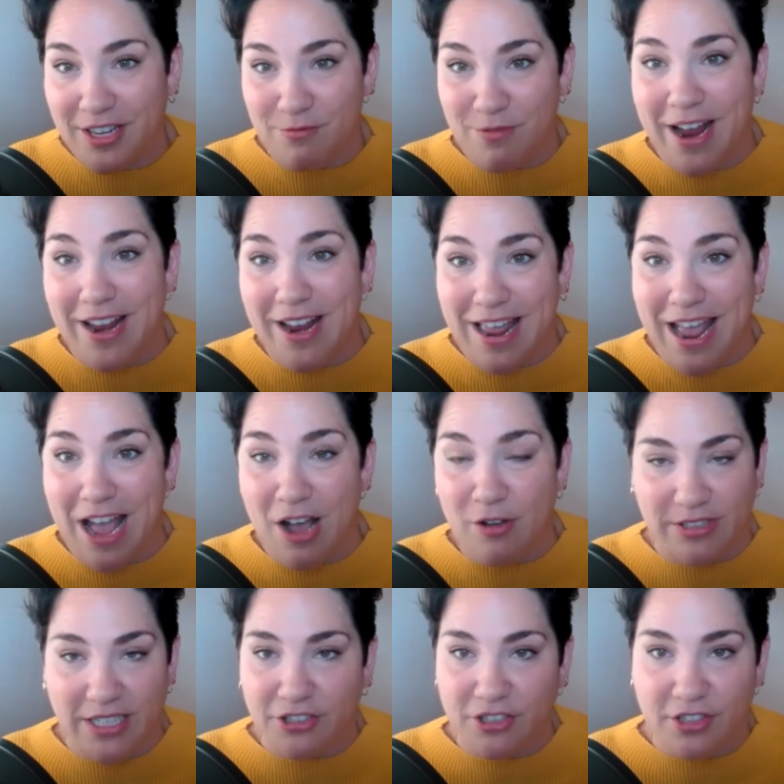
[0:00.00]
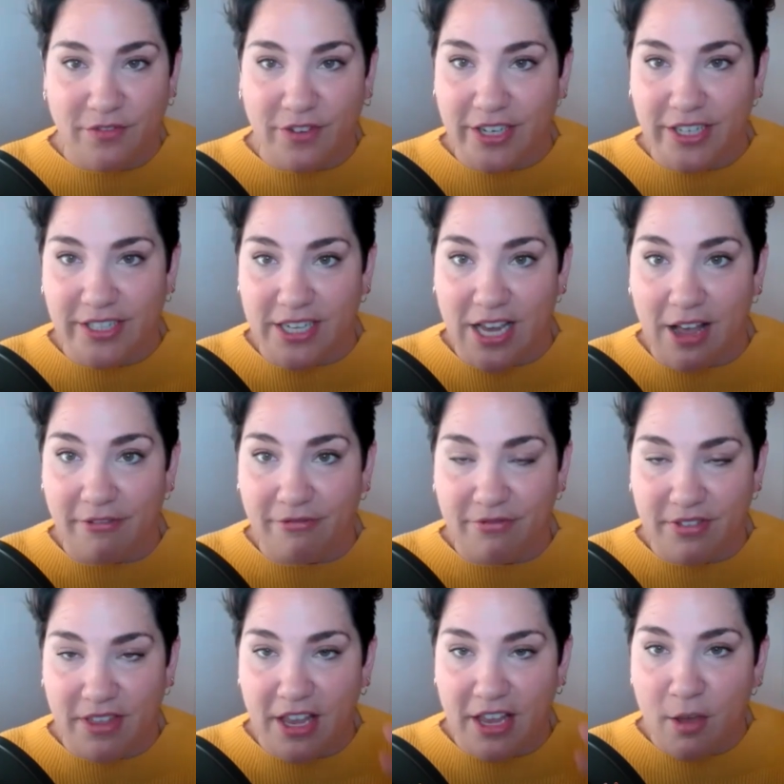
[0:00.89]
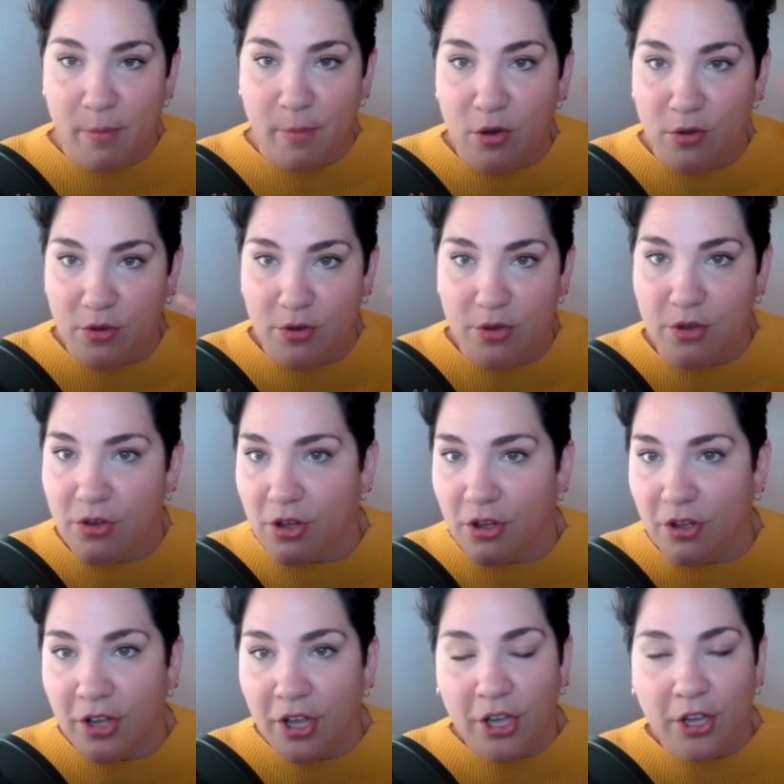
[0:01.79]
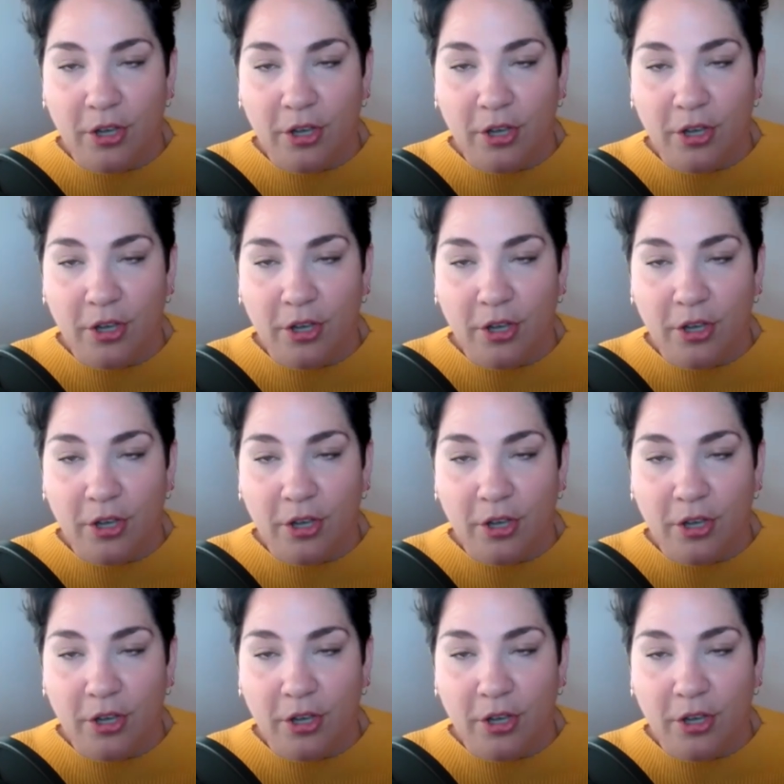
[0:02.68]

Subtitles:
right now is actually very tough. Think about Google.